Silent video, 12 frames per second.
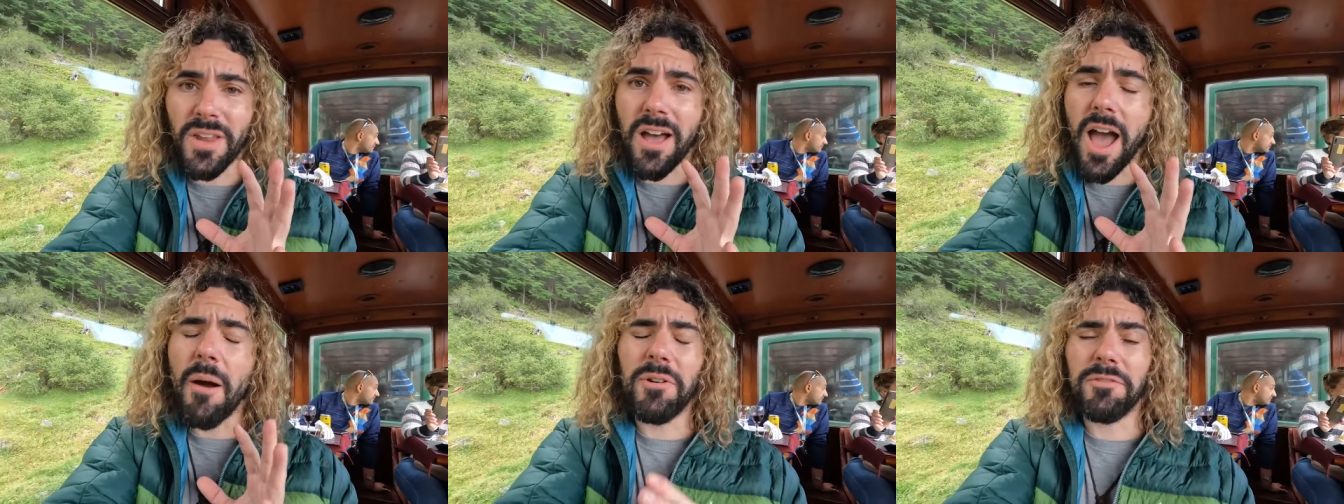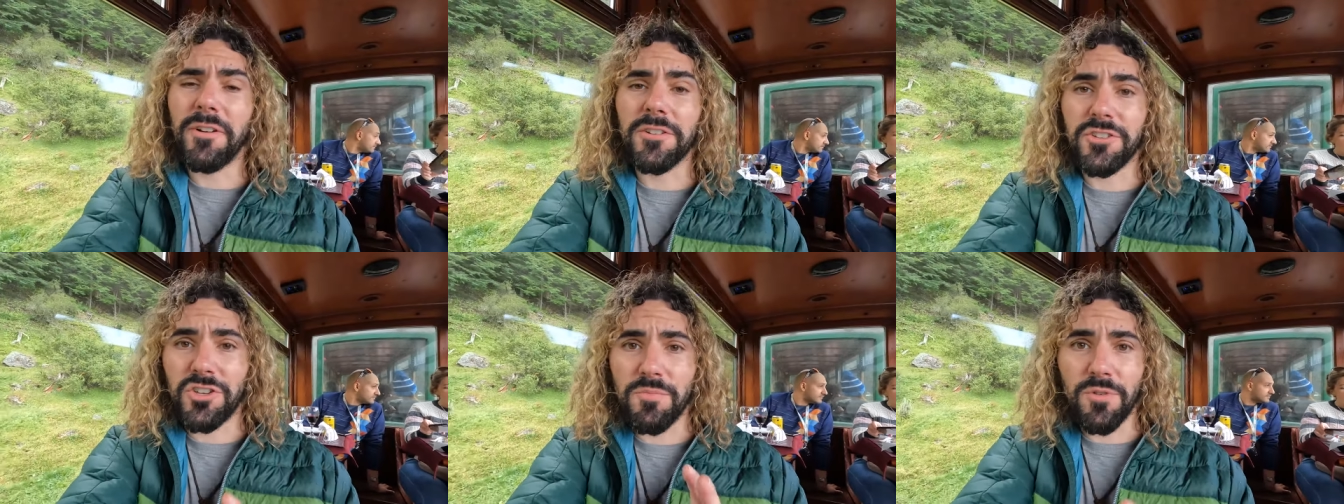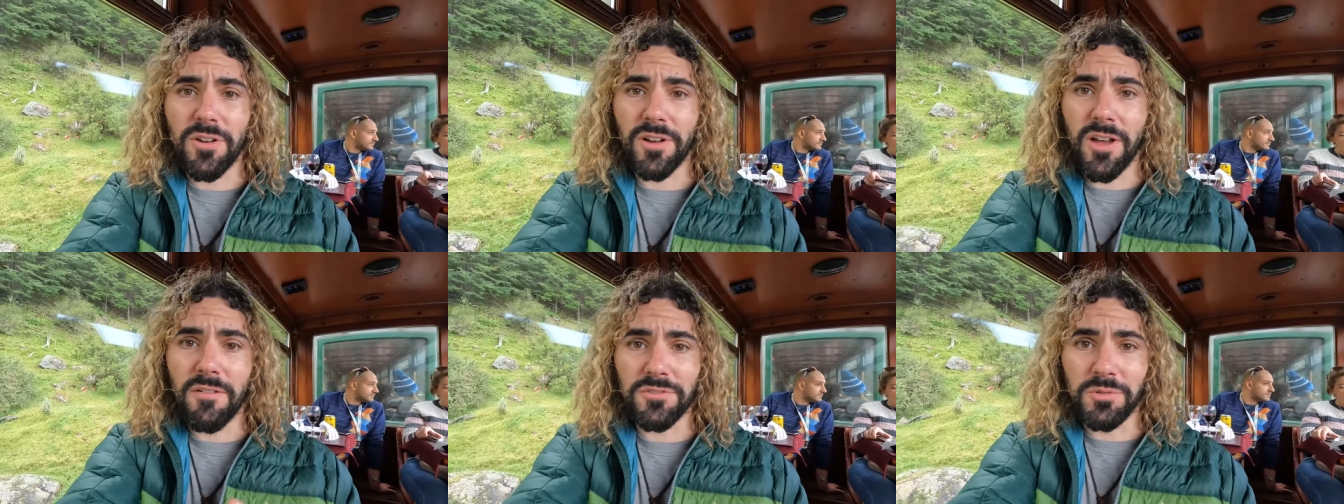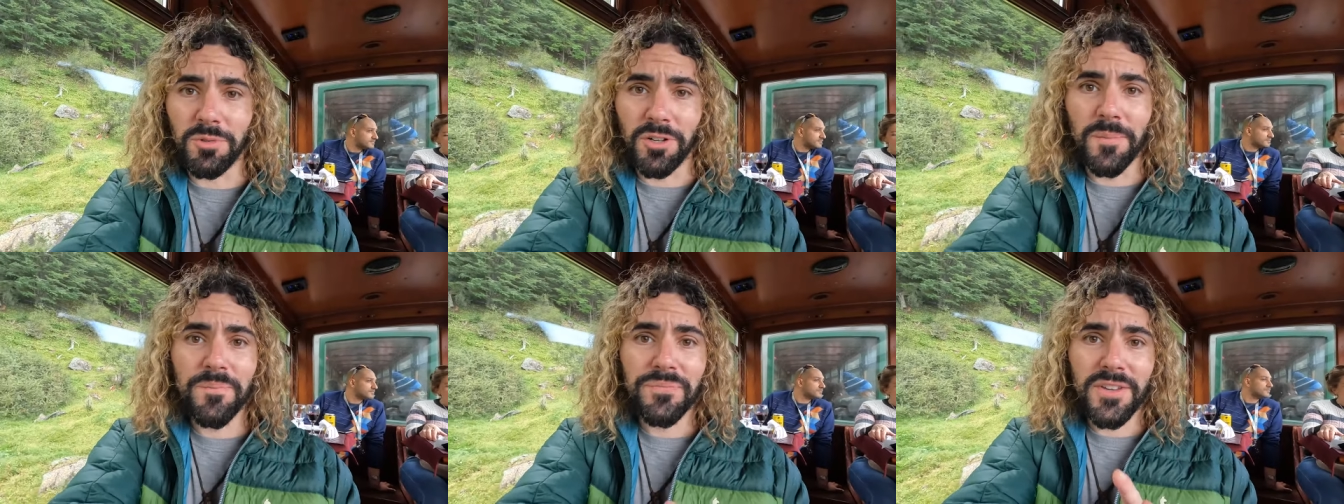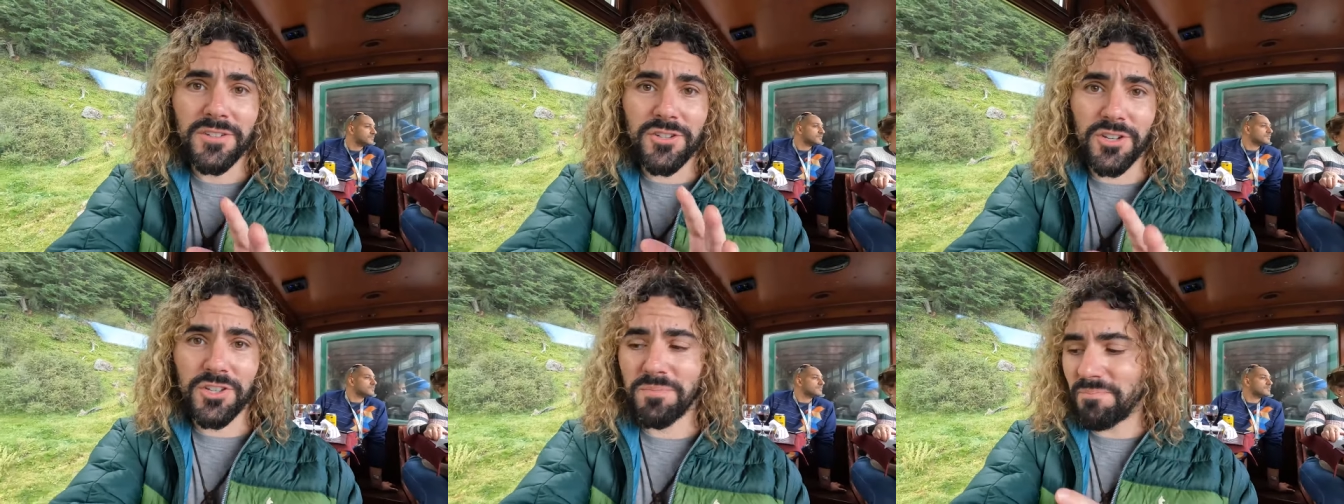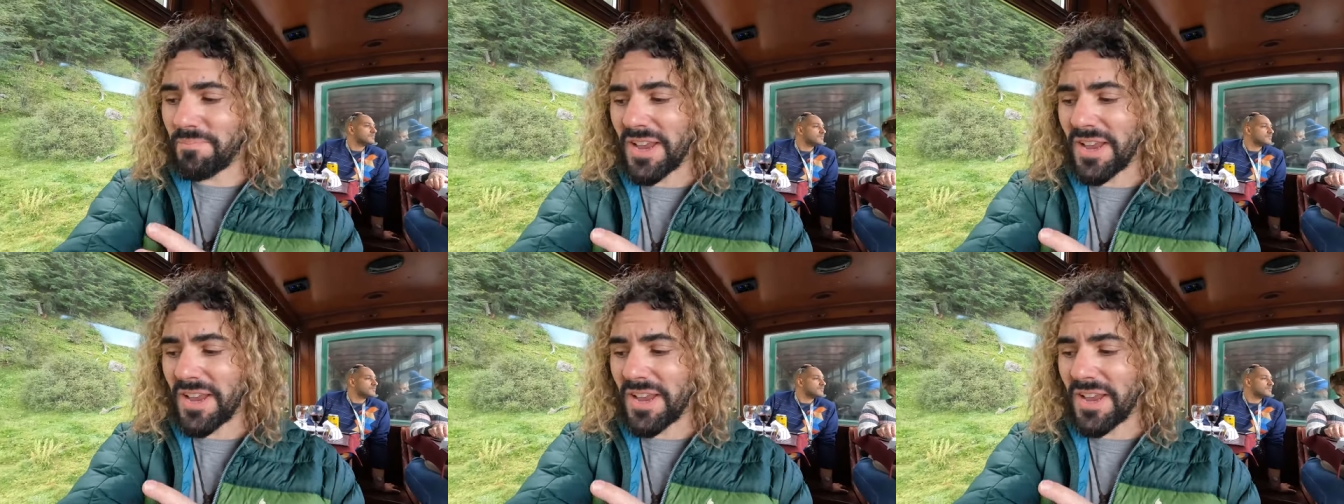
I would have felt super uncomfortable just